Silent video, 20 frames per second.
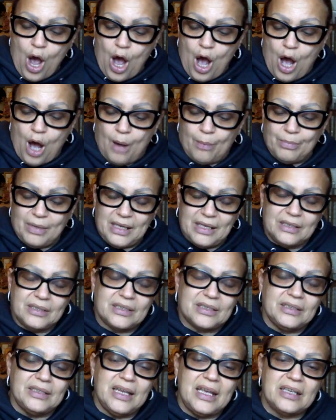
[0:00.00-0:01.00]
Um,
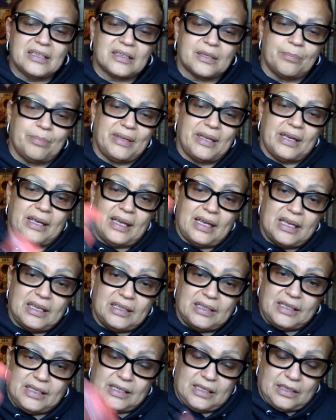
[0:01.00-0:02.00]
It needs to be an
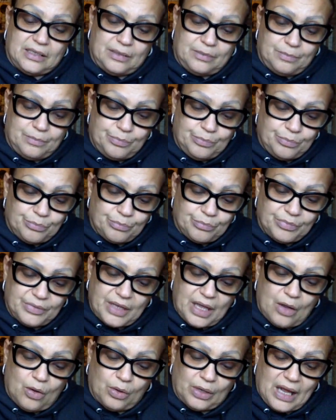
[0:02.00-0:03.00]
ending.
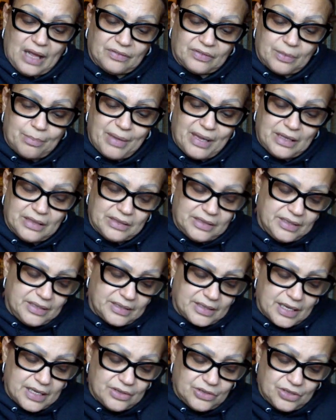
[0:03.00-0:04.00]
They're going to have to make a
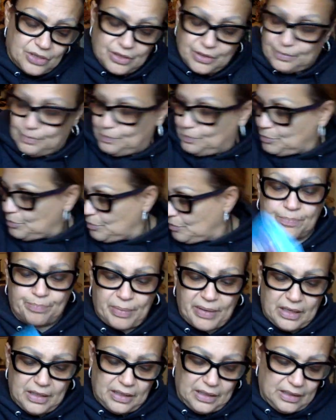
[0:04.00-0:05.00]
decision.
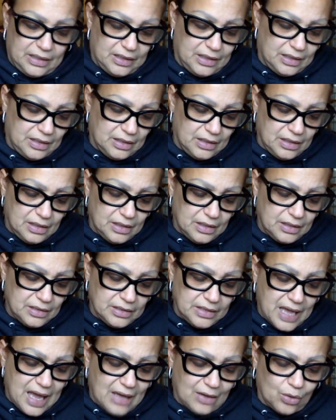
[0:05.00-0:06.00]
Spinning.
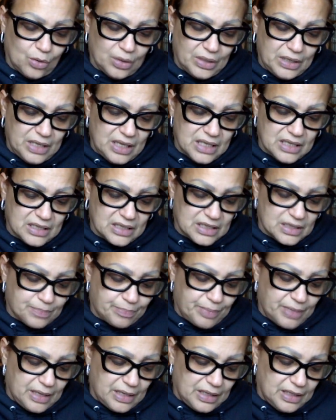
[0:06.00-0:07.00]
Not only is it
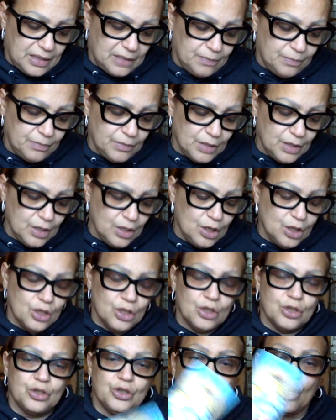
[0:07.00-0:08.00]
spinning,
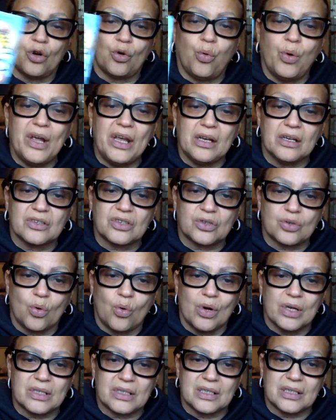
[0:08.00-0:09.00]
the Queen of
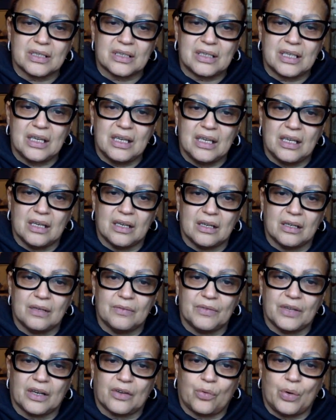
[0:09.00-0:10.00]
Swords is here.
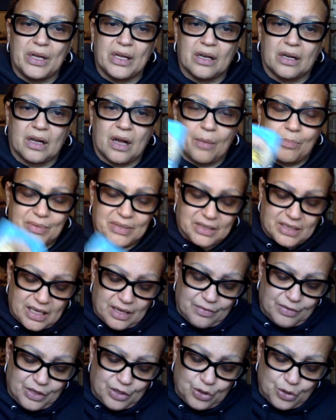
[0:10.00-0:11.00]
The Queen of Cups is
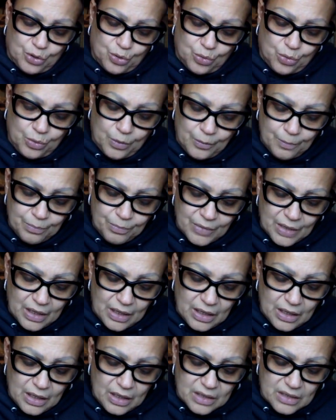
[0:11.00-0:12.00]
giving you
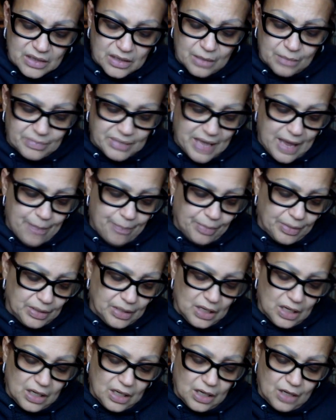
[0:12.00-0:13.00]
some type of
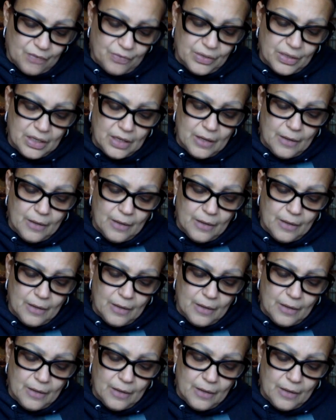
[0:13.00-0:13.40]
love